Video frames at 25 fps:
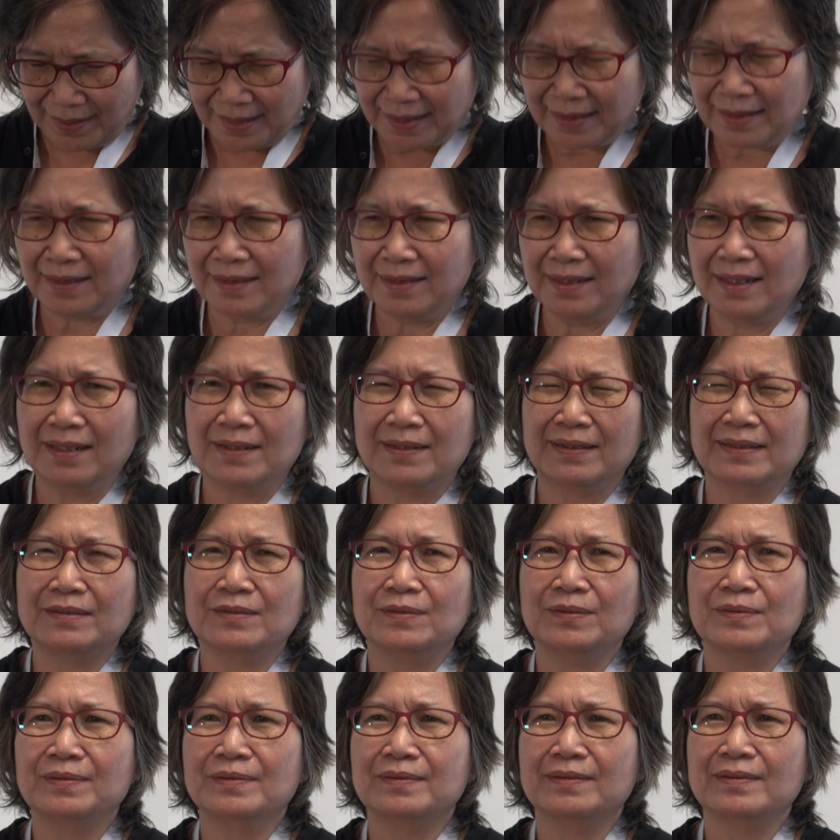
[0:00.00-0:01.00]
Right now,
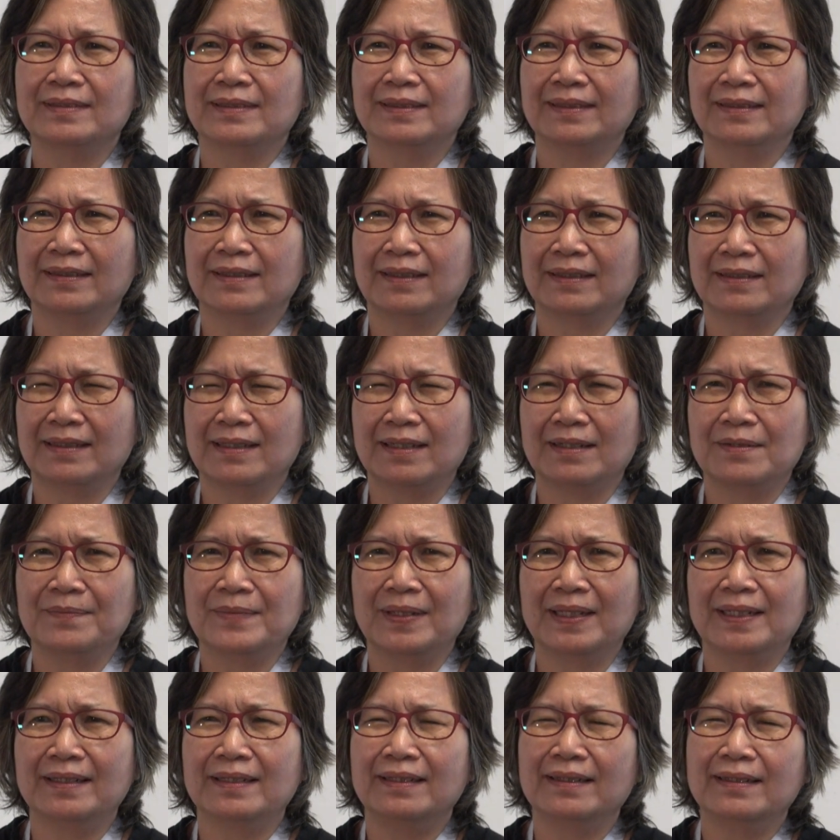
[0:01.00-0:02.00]
as you could see, that there are
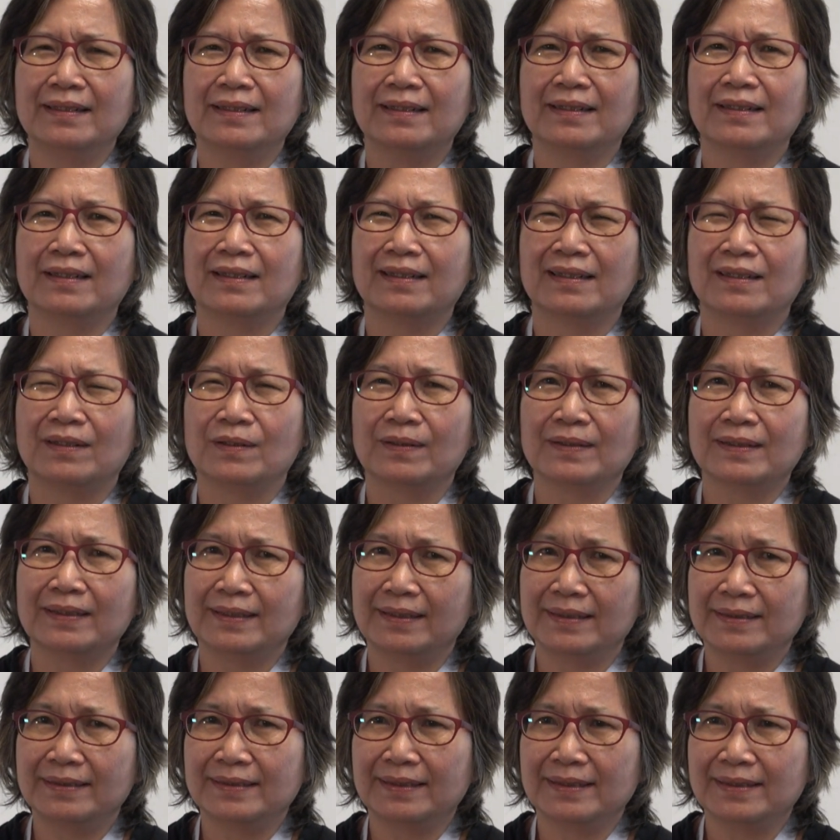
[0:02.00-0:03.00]
many uh,
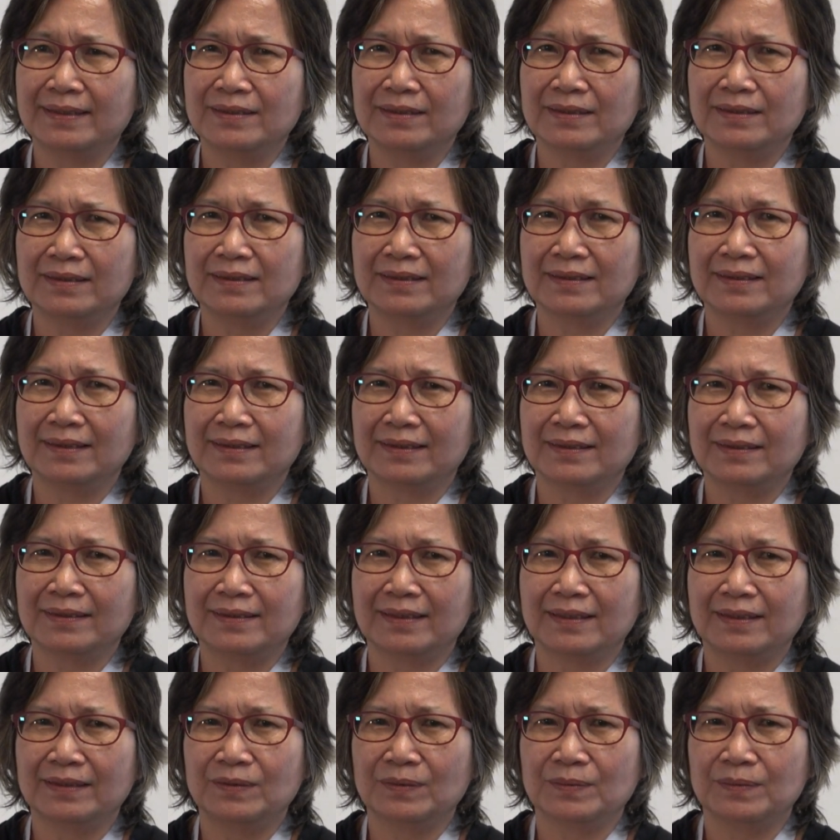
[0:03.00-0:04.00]
organizations that
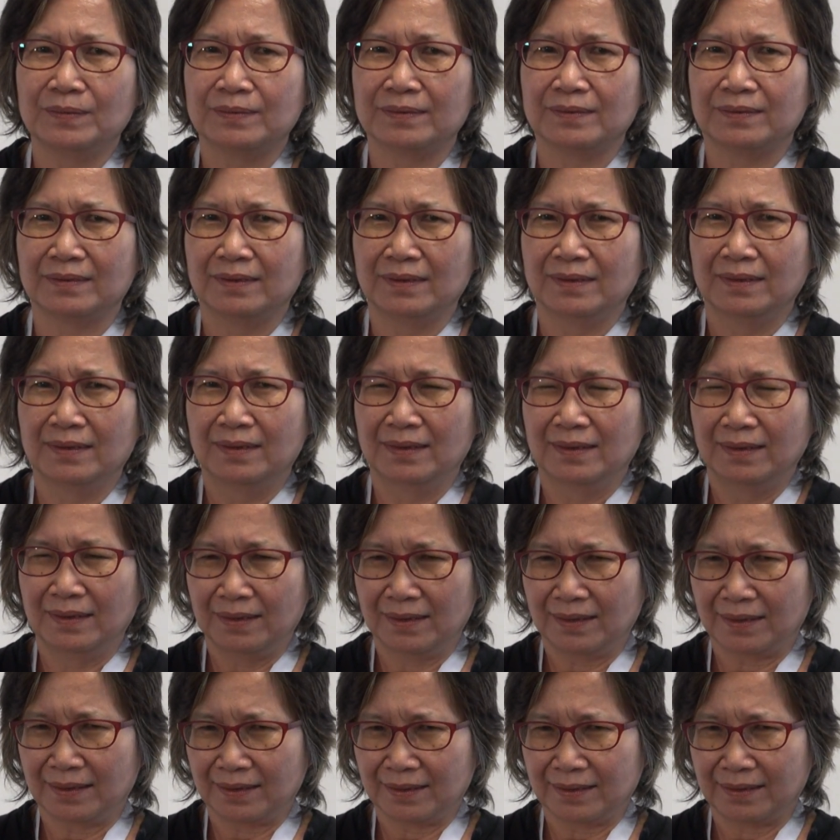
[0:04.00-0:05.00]
try to,
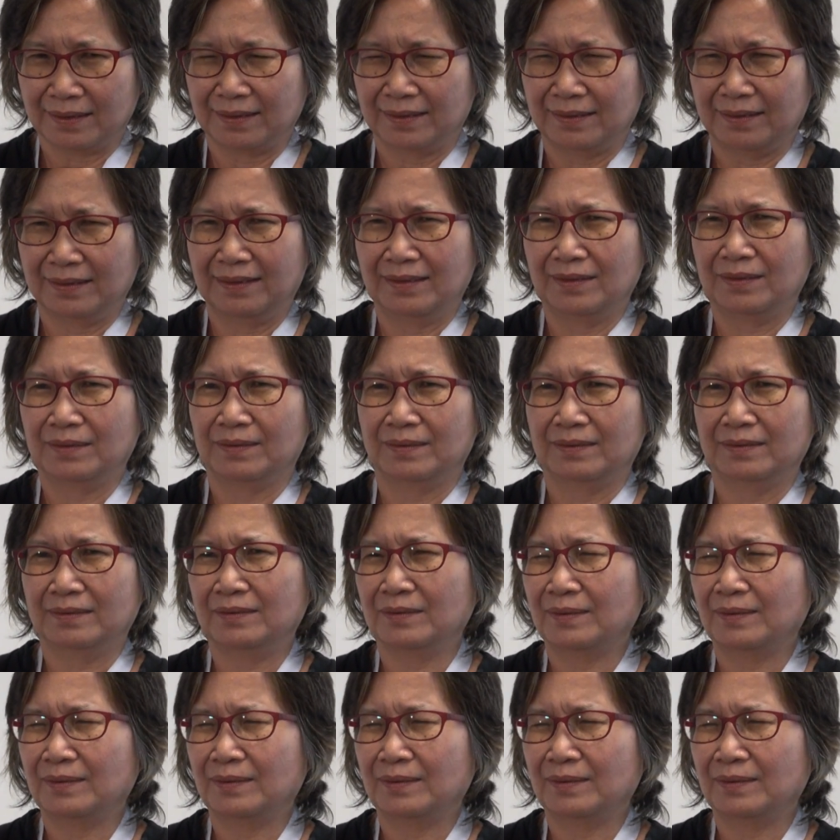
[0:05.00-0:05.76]
uh, you know,